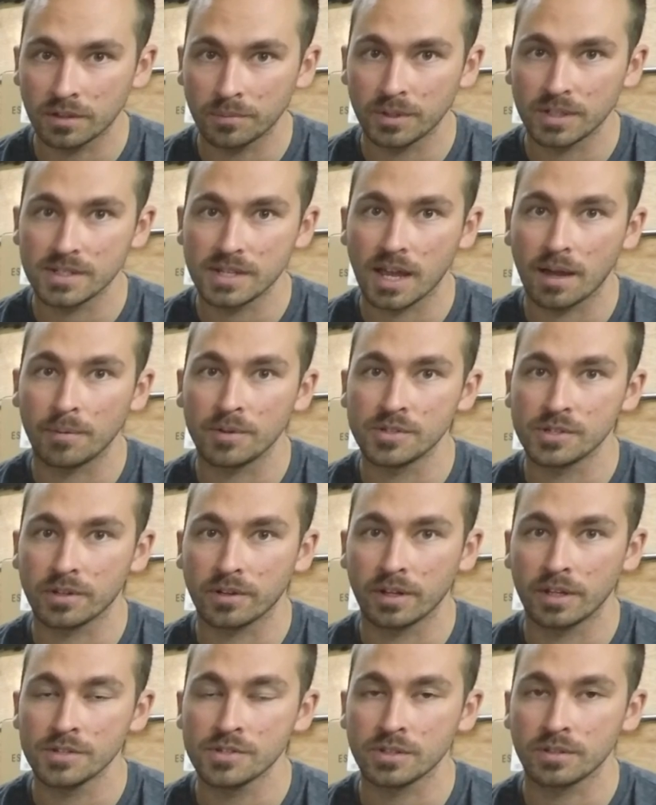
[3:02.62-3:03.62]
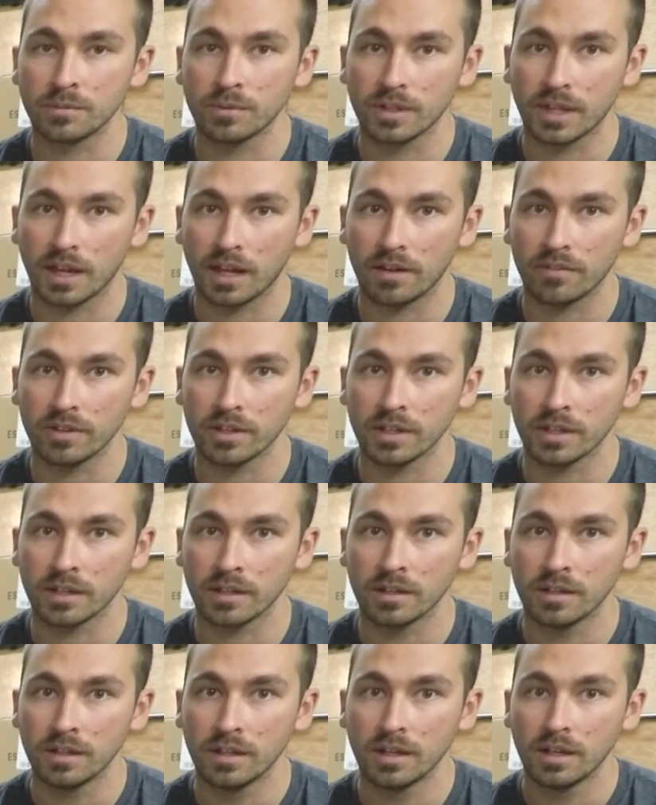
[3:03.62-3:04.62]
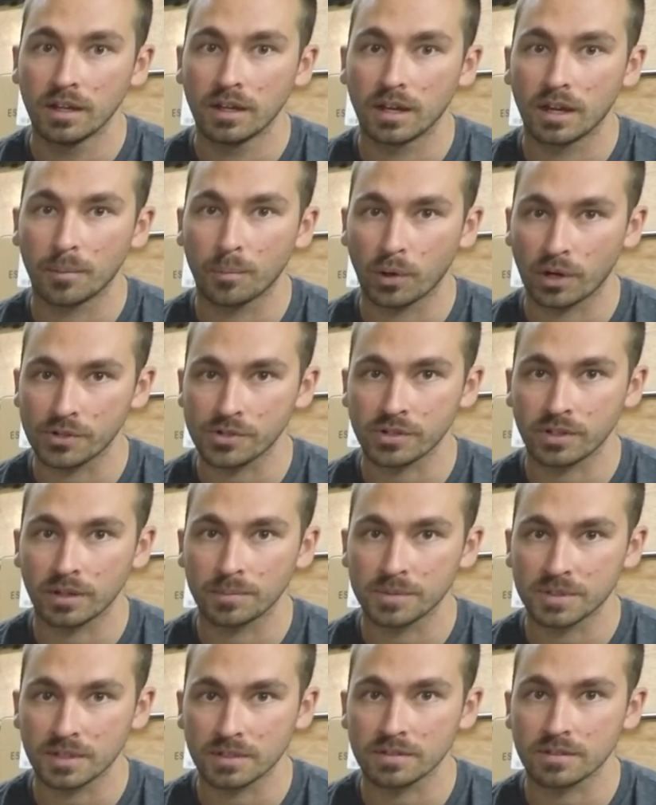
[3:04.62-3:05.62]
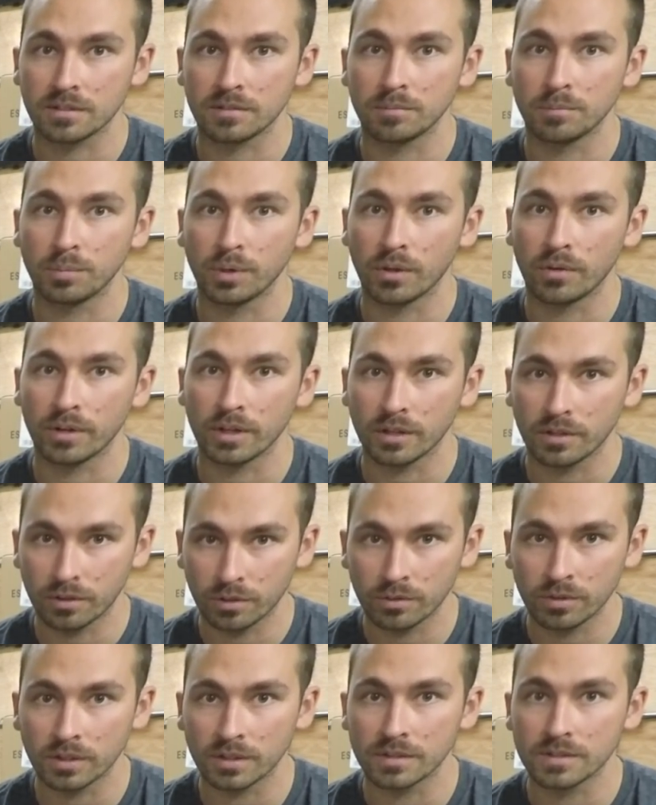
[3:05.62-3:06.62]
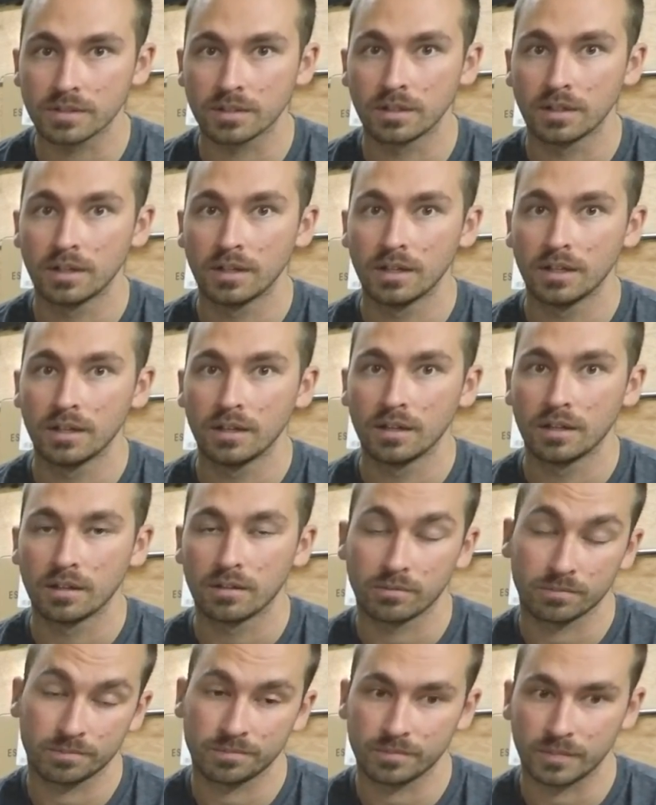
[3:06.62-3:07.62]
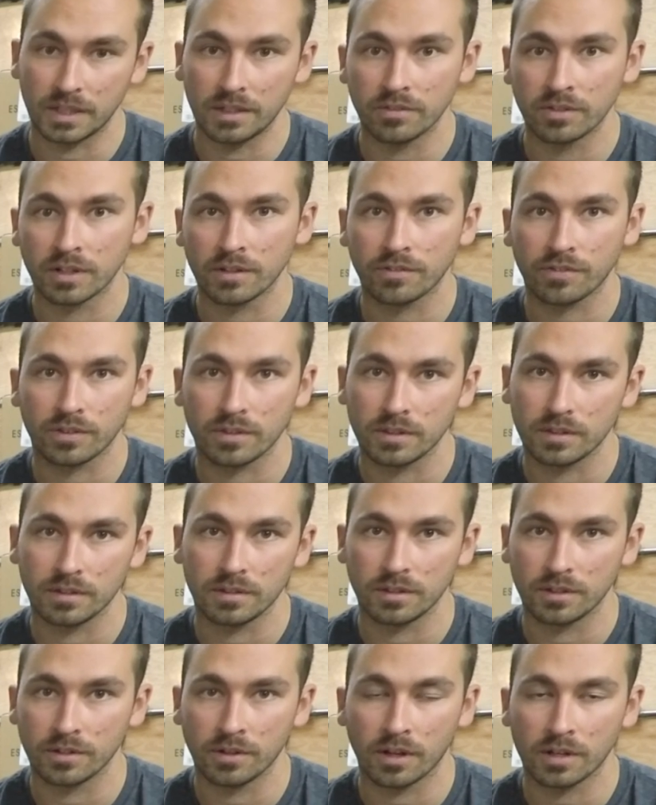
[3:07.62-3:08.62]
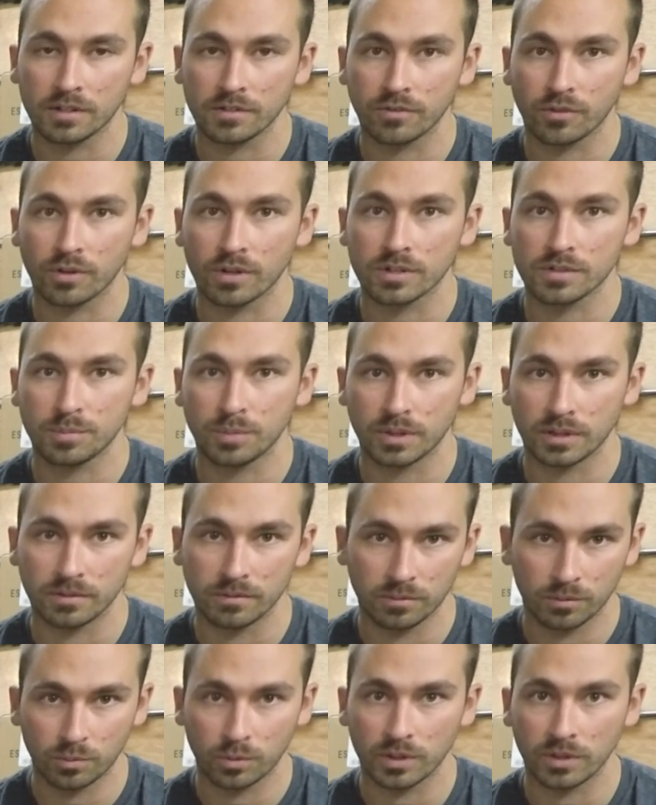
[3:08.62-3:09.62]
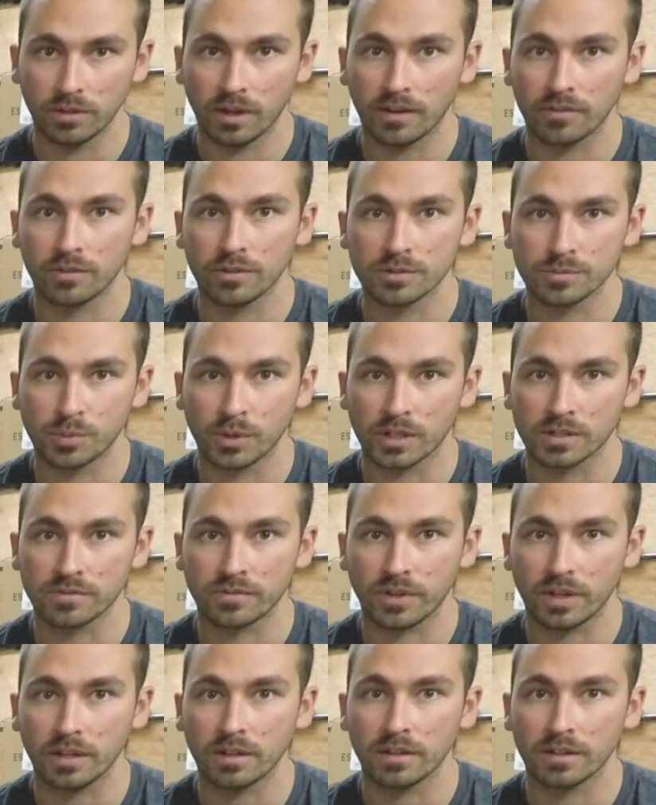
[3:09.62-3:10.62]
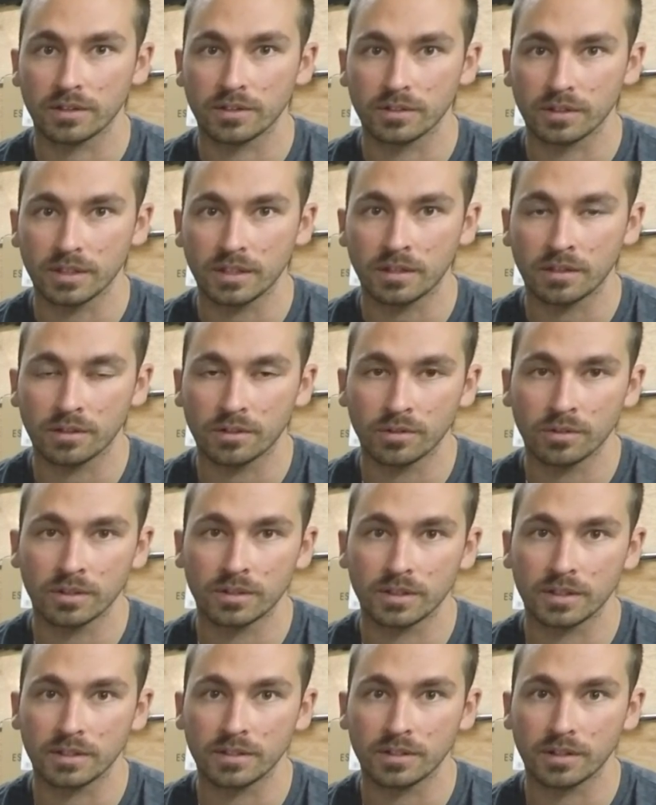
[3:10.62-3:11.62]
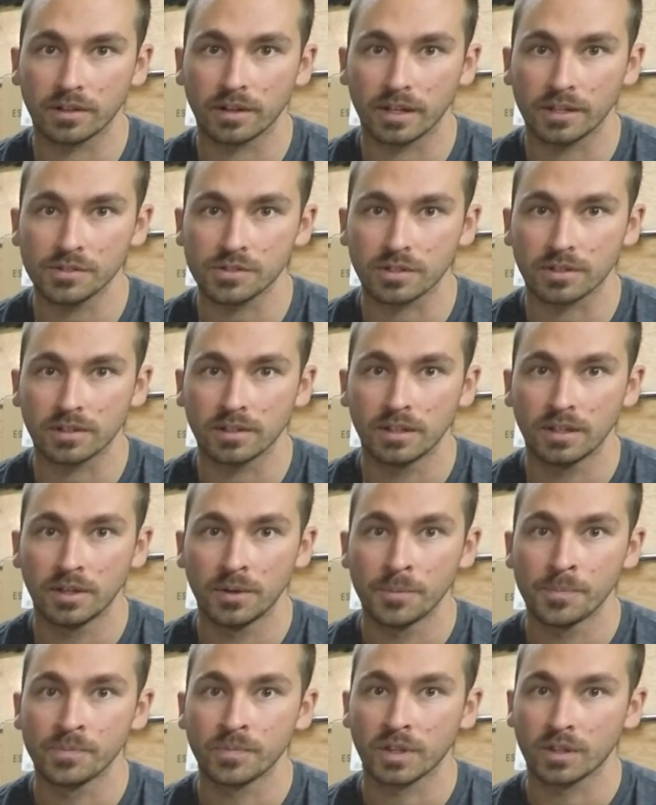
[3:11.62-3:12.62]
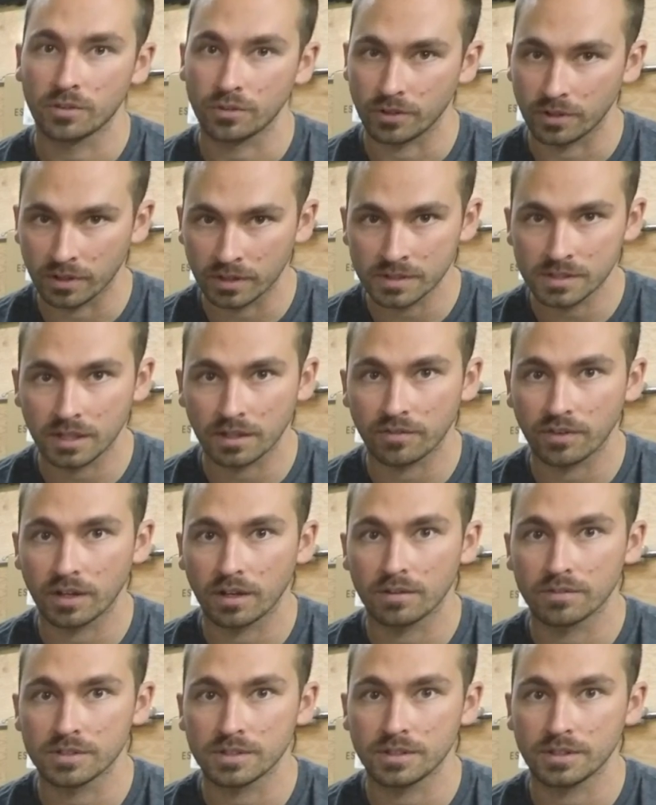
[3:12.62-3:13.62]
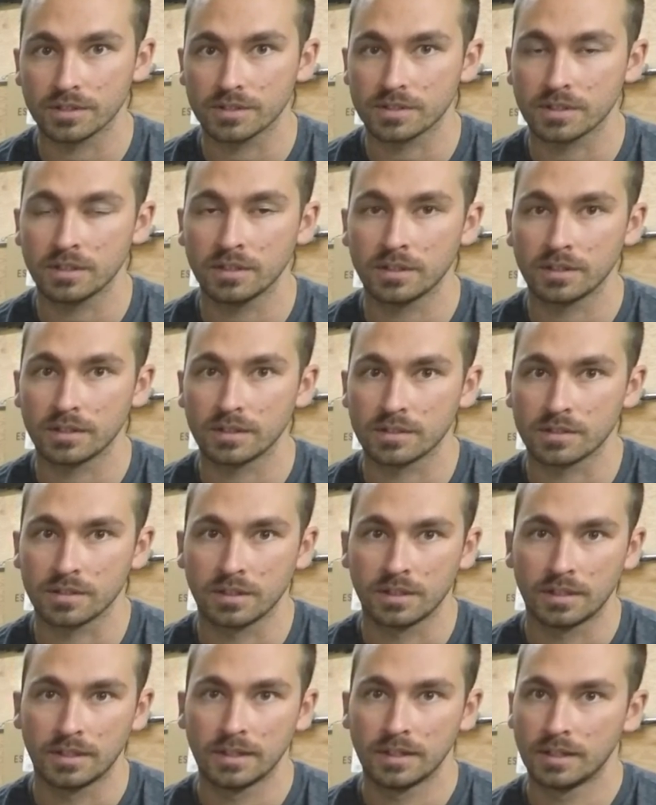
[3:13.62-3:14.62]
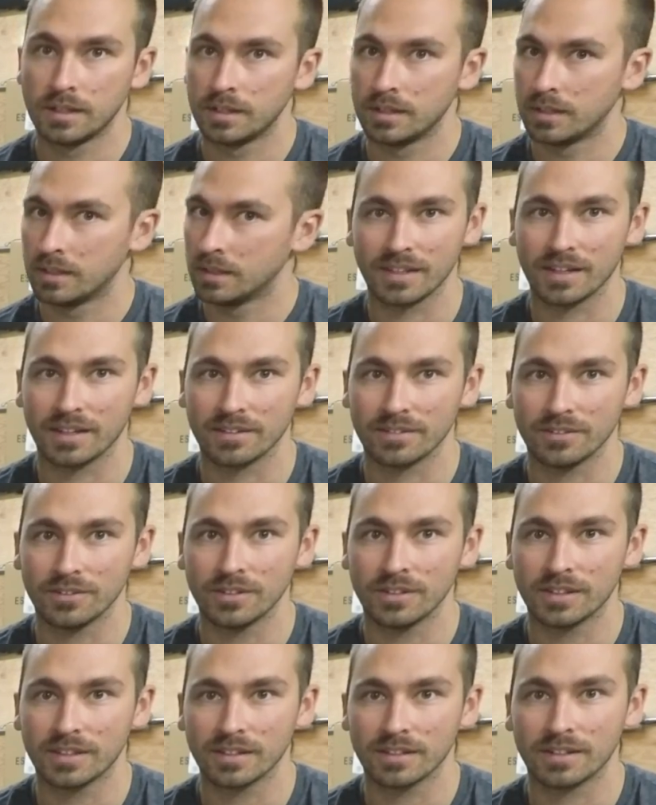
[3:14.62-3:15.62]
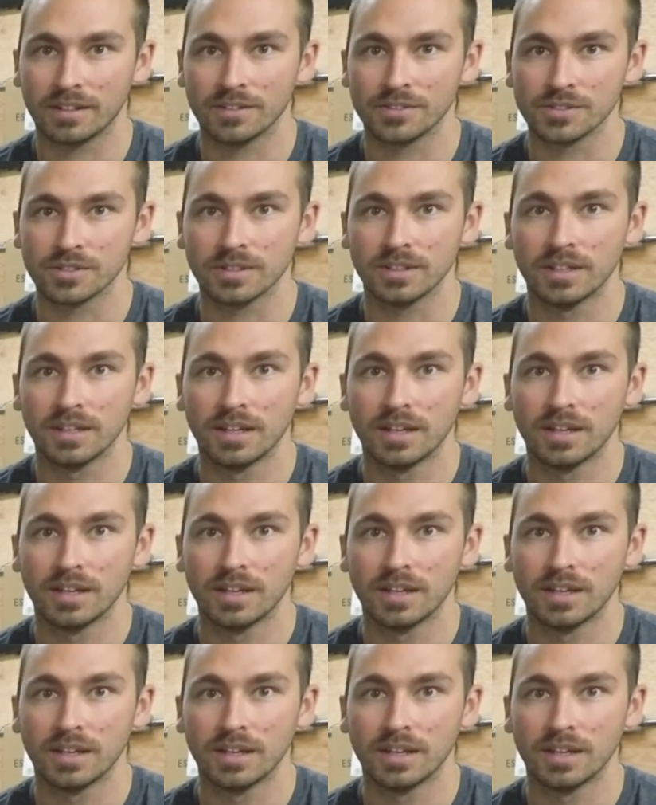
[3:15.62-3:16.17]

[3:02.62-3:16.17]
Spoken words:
to be damaging your engine with having a pressured up system blowing coolant, even if you're not divorced. But when you have those bricks fail and you're leaking coolant into your engine through your intake valves into your cylinders, yeah, you can kill an engine.